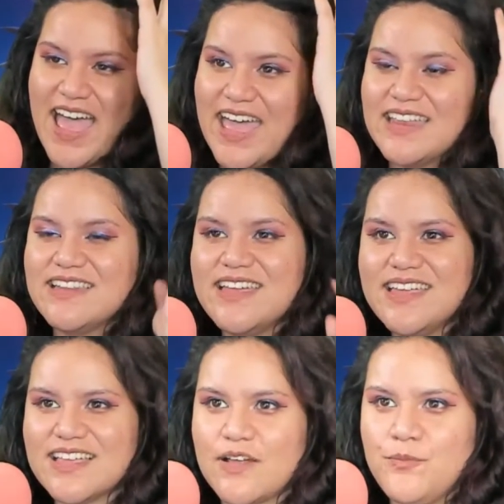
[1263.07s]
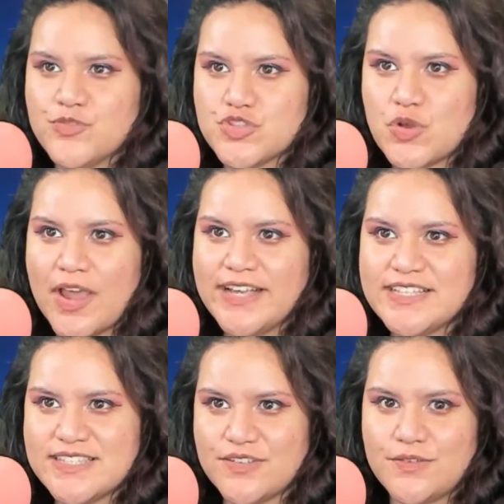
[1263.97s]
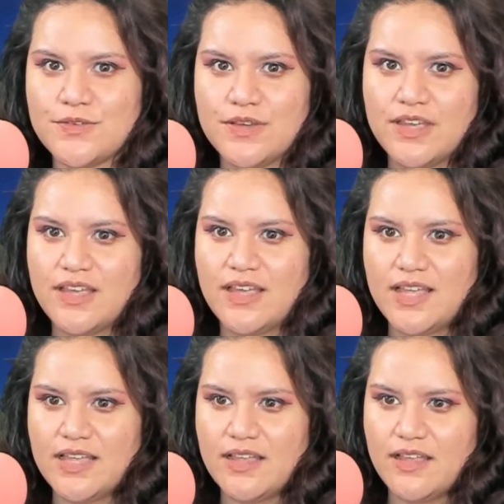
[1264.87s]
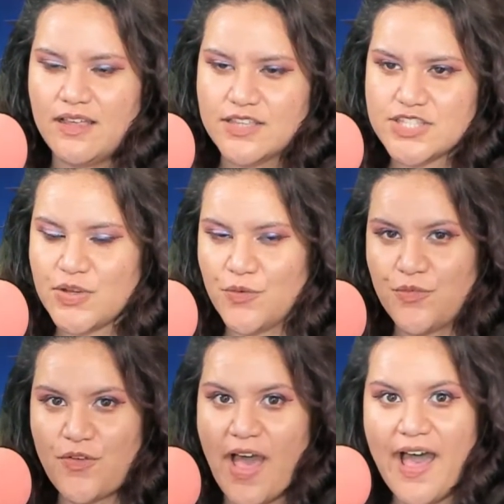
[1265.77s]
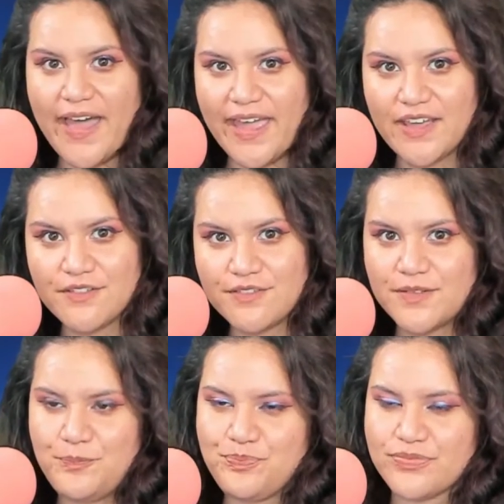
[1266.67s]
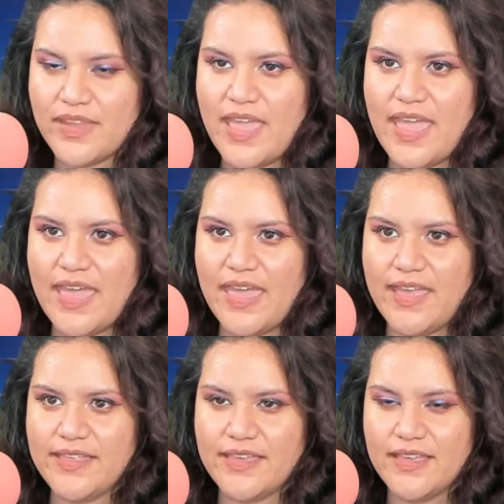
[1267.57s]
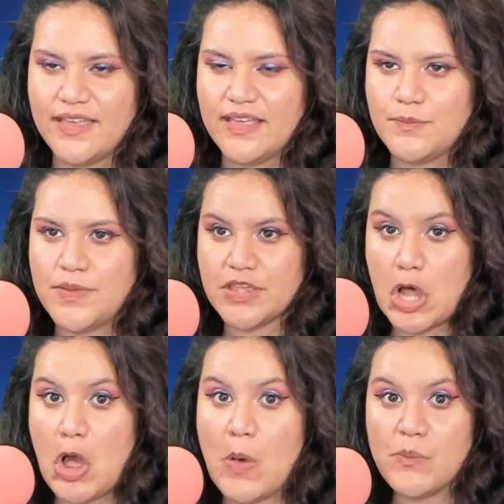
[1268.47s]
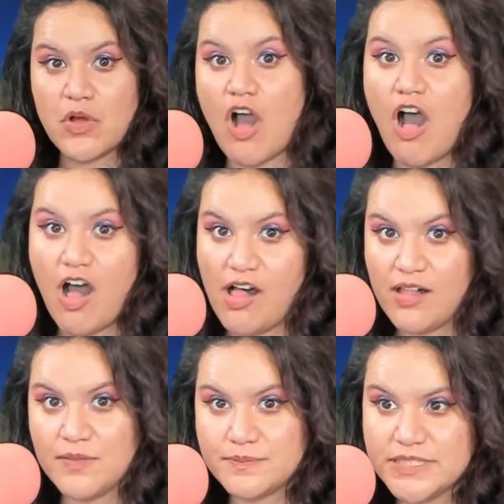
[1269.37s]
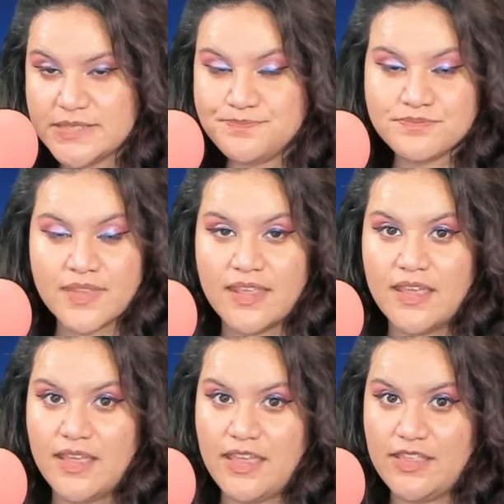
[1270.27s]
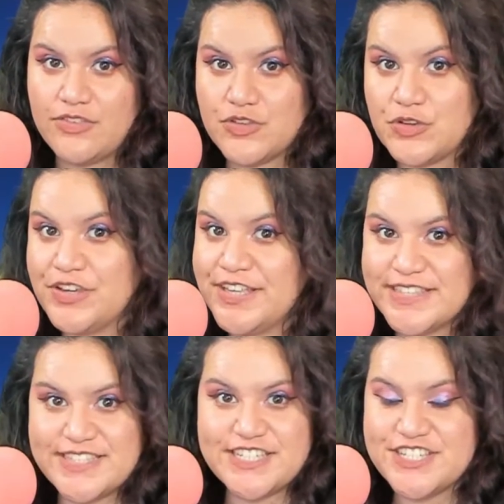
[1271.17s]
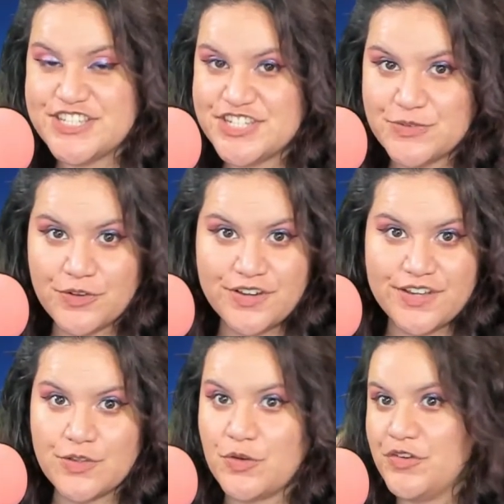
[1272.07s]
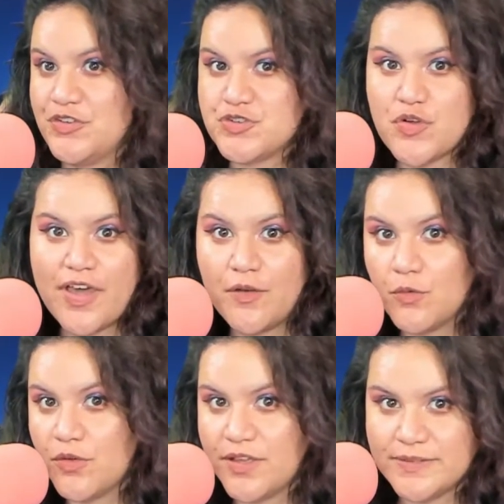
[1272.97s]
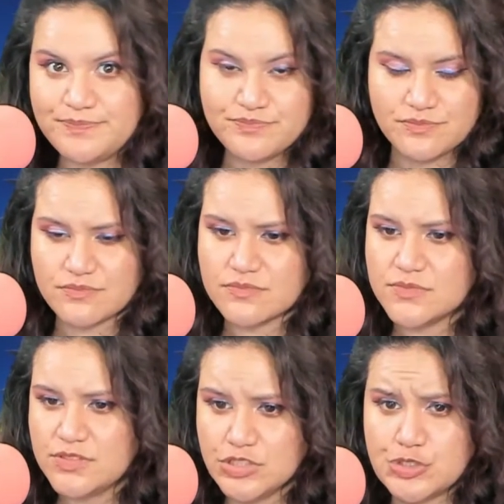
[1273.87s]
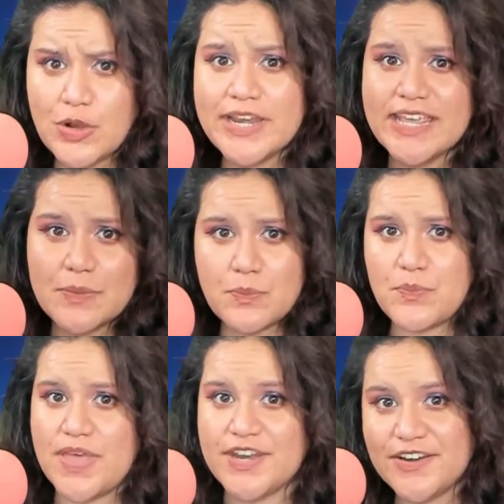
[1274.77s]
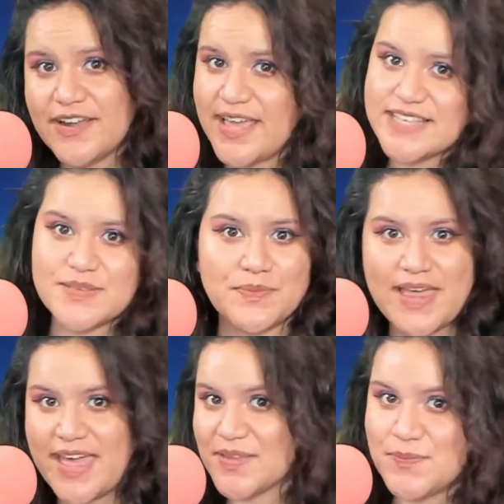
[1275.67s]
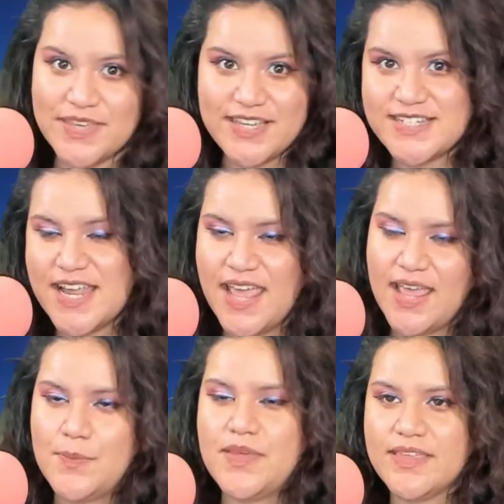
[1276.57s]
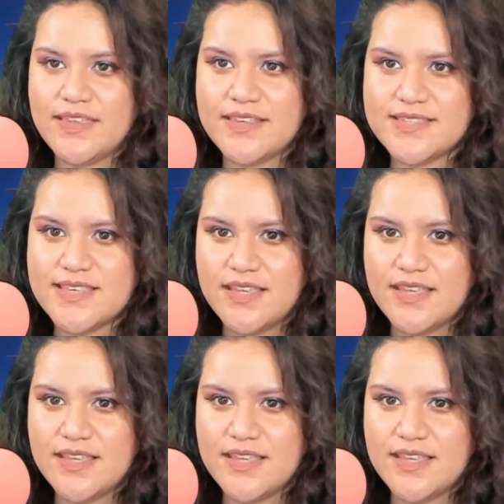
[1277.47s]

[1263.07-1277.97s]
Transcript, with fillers: I like trying to survive and become calm during the dungeon run or the trial run. Trying to get better as a black mage because